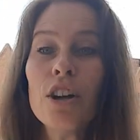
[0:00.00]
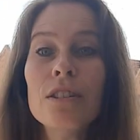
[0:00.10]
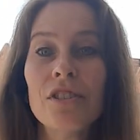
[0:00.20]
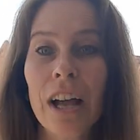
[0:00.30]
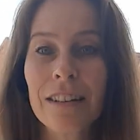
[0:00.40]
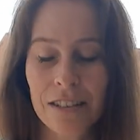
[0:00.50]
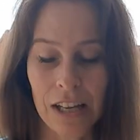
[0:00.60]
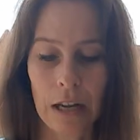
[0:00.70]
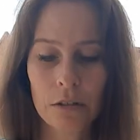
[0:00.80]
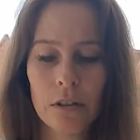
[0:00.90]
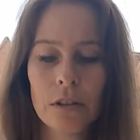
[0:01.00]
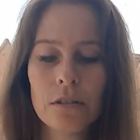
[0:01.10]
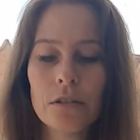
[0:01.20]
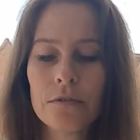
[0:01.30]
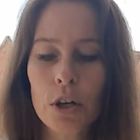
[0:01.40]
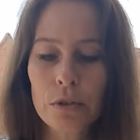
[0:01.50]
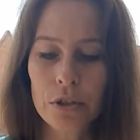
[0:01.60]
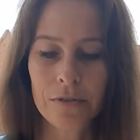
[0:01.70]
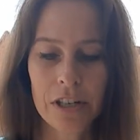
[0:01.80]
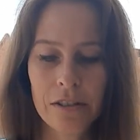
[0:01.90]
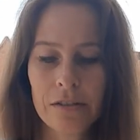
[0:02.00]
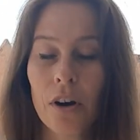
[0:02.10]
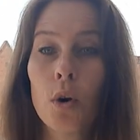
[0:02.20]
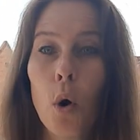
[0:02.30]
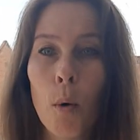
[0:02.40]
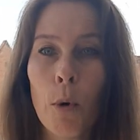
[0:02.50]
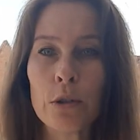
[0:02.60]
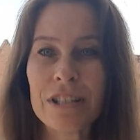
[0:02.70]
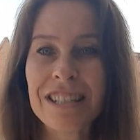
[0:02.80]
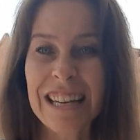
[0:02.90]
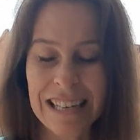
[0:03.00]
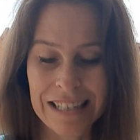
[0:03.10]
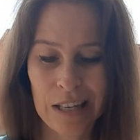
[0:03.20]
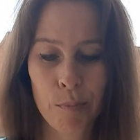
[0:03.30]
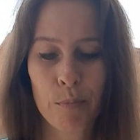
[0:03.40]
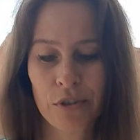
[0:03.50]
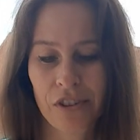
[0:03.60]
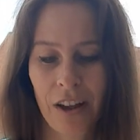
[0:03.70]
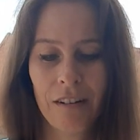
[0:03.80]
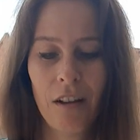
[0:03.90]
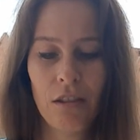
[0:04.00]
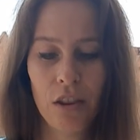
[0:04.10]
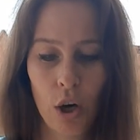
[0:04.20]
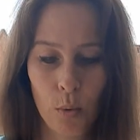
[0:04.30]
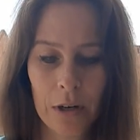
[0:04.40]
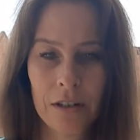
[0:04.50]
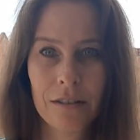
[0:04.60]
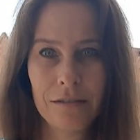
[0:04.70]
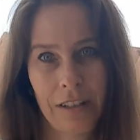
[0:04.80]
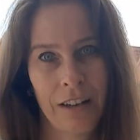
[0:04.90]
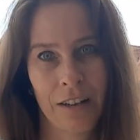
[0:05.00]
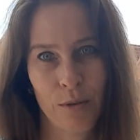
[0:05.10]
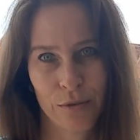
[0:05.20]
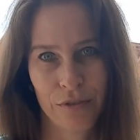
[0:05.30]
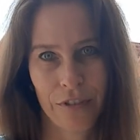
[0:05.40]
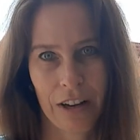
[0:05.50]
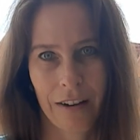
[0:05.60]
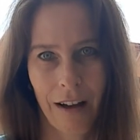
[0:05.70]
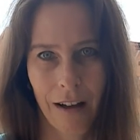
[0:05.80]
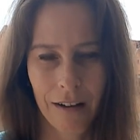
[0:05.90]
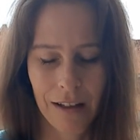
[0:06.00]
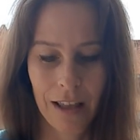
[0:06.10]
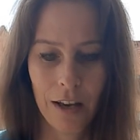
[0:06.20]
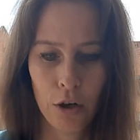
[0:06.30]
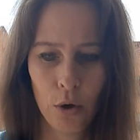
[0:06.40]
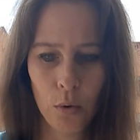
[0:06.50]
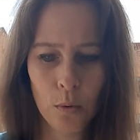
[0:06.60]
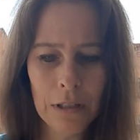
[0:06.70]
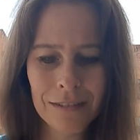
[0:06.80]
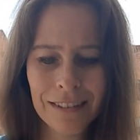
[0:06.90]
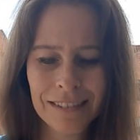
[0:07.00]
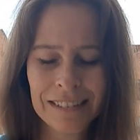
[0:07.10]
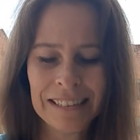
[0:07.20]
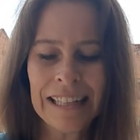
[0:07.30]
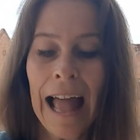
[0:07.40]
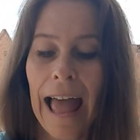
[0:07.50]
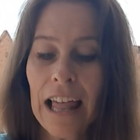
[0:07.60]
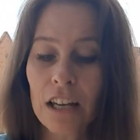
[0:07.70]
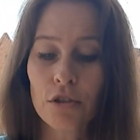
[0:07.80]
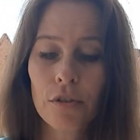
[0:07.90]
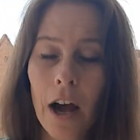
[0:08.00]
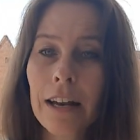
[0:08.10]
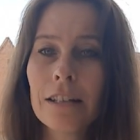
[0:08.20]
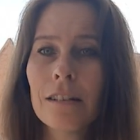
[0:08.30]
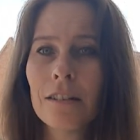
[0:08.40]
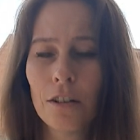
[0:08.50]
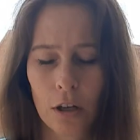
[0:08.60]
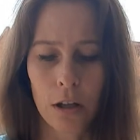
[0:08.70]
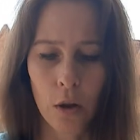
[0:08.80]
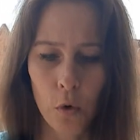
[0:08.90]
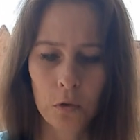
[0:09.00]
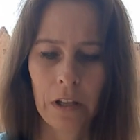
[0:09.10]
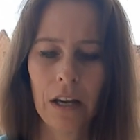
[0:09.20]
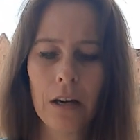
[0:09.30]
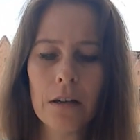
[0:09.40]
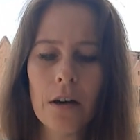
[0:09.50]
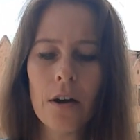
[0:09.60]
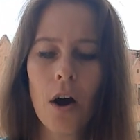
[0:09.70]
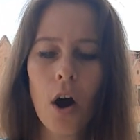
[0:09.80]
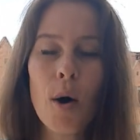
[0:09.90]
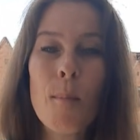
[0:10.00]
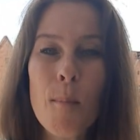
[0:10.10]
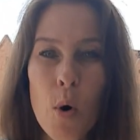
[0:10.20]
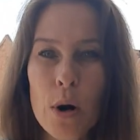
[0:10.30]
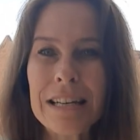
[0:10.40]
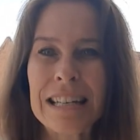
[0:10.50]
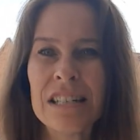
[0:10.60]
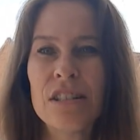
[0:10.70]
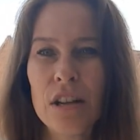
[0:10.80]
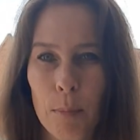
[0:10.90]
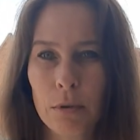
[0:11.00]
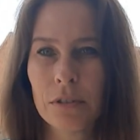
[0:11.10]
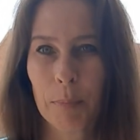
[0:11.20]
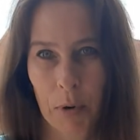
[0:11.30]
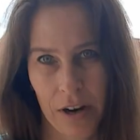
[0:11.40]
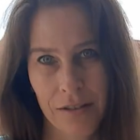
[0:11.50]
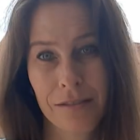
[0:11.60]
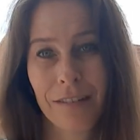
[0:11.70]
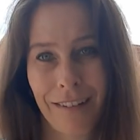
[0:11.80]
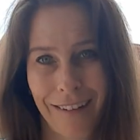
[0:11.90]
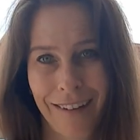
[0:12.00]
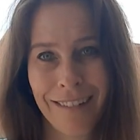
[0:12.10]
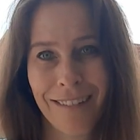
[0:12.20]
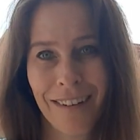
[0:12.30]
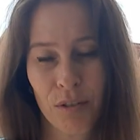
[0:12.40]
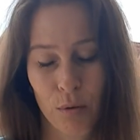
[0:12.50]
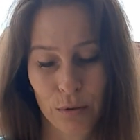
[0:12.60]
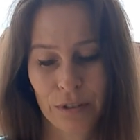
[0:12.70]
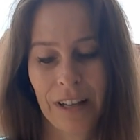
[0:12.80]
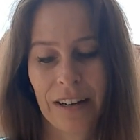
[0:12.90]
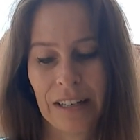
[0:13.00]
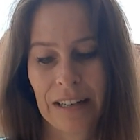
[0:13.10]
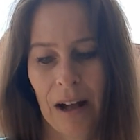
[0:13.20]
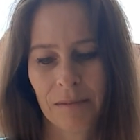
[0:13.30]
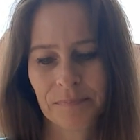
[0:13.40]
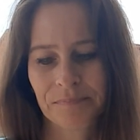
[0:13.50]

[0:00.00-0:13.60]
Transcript: Check this out. Groceries are almost 60% lower than in Costa Rica. Hello. Electronics and clothing are more than double the price in Costa Rica.